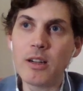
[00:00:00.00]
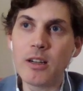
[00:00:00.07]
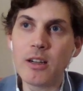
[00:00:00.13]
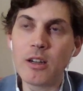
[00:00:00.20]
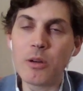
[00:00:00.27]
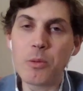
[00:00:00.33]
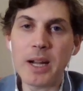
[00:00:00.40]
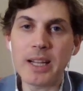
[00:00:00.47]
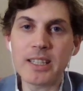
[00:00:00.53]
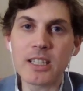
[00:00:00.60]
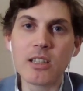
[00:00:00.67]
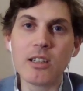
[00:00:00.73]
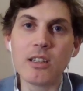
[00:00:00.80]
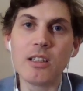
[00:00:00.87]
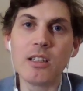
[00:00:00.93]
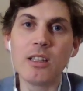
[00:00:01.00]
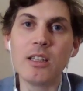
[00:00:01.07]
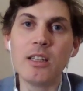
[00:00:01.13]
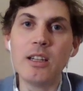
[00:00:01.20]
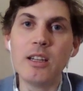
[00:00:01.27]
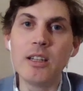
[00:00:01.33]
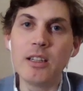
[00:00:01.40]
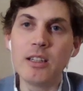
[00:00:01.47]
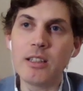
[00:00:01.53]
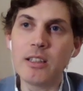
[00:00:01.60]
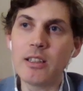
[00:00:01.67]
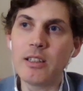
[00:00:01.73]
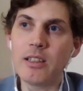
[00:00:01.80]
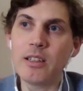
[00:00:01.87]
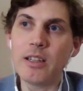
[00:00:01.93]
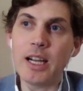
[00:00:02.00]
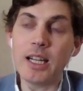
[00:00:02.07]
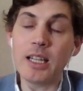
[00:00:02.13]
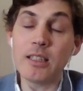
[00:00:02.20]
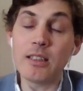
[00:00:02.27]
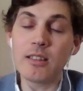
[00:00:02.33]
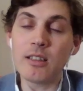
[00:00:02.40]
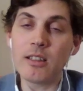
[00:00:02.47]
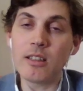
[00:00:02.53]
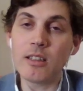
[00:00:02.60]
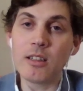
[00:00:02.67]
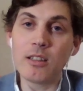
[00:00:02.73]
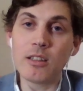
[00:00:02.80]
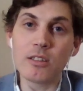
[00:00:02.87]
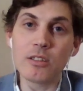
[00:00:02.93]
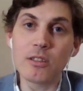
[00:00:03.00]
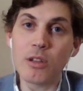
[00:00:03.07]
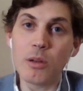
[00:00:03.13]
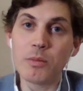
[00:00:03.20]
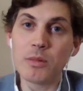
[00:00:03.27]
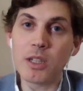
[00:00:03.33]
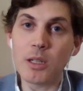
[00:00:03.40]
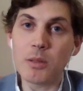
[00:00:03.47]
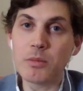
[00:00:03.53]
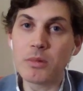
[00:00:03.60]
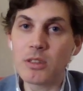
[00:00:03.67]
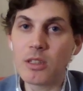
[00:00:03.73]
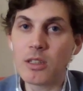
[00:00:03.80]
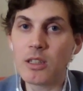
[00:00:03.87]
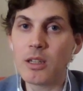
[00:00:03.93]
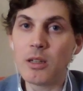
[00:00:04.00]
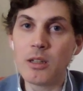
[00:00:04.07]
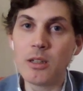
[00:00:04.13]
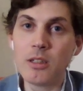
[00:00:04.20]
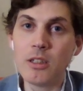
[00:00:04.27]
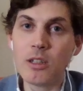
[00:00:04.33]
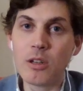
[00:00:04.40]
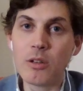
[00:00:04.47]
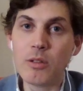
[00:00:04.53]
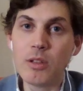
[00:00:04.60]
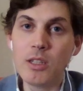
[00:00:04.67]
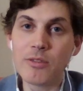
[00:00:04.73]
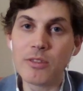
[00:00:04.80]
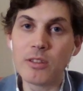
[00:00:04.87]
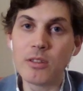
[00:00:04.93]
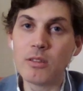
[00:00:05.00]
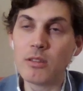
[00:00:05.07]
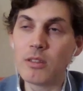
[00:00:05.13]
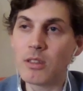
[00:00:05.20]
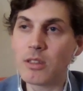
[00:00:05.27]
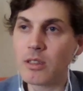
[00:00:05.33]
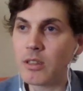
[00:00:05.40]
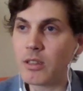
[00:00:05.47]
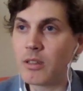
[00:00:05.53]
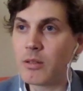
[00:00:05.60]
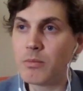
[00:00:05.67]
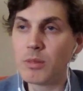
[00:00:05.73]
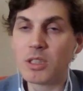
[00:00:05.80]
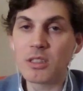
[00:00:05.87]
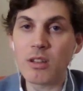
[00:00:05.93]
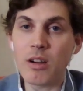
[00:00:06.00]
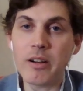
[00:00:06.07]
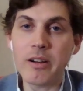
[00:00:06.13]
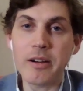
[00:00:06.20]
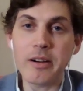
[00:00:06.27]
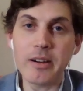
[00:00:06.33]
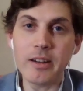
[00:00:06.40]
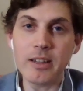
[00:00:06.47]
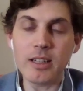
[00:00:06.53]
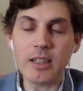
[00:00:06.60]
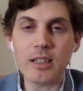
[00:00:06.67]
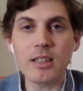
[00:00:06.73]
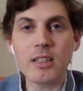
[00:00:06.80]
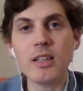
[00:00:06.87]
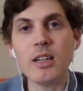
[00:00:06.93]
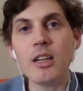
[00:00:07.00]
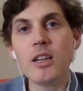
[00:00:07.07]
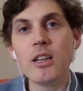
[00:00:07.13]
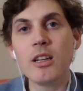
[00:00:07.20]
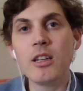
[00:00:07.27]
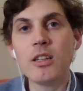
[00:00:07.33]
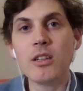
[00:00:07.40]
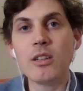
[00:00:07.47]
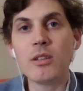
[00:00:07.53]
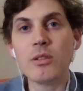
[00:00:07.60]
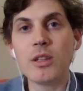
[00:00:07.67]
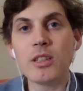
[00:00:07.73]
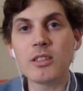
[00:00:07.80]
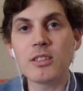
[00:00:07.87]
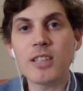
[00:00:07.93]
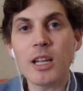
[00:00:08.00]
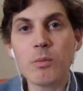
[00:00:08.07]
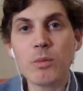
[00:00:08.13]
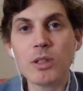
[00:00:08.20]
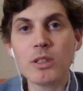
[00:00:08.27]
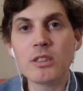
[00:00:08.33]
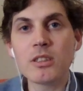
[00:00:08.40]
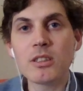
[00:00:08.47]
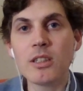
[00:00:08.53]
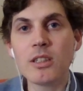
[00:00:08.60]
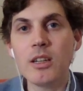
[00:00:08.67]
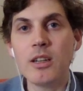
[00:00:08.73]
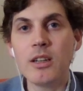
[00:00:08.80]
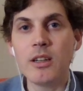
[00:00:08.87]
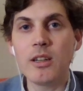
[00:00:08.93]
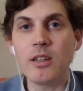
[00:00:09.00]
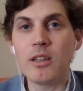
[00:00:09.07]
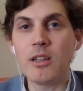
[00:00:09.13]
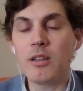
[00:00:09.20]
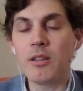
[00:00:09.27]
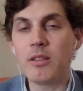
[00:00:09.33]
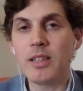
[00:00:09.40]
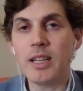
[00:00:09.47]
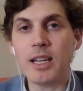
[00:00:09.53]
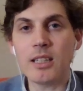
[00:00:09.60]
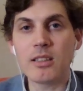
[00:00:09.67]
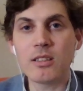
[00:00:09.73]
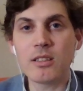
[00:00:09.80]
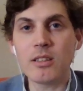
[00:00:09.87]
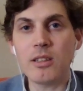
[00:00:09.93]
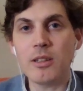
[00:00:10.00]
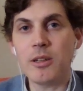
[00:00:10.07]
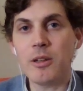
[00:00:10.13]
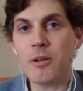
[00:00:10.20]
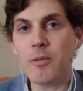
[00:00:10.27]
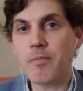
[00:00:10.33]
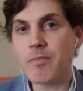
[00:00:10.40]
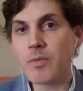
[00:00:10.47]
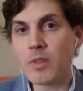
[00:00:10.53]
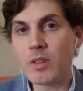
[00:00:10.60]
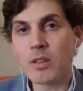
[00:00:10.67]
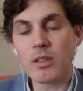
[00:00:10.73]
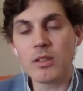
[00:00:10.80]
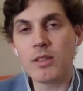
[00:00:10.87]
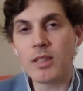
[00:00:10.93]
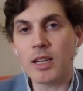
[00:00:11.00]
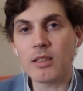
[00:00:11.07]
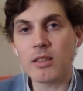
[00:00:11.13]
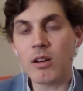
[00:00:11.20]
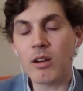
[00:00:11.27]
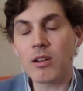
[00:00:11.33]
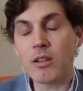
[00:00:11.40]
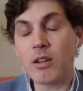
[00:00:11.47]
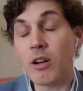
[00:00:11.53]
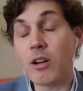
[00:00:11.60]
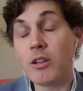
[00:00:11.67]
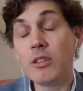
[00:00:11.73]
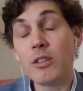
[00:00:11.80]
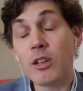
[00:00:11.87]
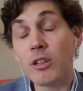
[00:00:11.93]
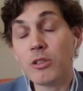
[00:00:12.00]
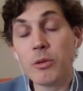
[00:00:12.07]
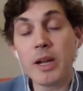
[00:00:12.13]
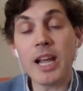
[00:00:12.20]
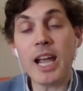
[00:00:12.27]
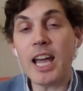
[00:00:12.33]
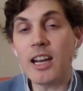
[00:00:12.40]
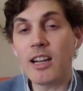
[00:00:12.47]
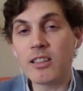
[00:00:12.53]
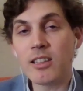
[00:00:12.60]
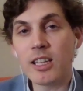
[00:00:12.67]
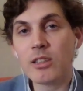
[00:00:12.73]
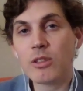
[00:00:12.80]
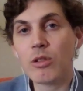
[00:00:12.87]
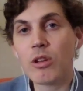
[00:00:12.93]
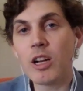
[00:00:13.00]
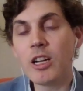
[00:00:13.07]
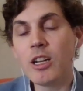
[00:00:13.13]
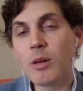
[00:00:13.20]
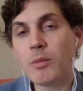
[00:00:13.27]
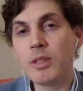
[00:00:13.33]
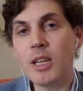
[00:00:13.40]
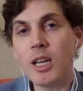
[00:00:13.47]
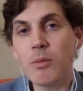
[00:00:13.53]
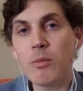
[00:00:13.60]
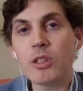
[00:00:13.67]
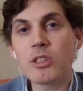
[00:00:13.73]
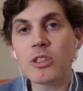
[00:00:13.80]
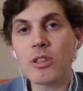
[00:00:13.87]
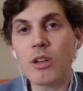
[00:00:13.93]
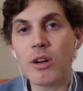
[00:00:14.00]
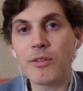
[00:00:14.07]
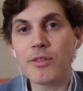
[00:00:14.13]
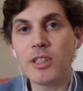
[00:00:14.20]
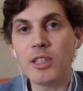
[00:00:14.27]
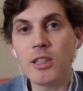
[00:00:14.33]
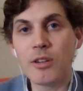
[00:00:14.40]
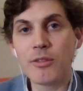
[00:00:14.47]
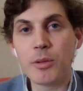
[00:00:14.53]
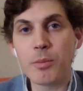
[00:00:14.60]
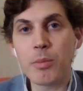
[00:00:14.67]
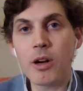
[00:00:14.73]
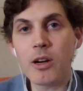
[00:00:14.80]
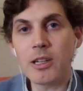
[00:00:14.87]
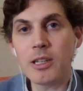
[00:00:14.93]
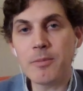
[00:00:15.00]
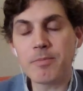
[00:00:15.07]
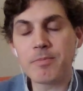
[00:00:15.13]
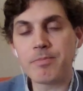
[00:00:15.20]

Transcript: uh, radical uh, and uh, sometimes uh, you know even bizarre you know statements that um, that are are not doing anything to clean up the image of the of the party.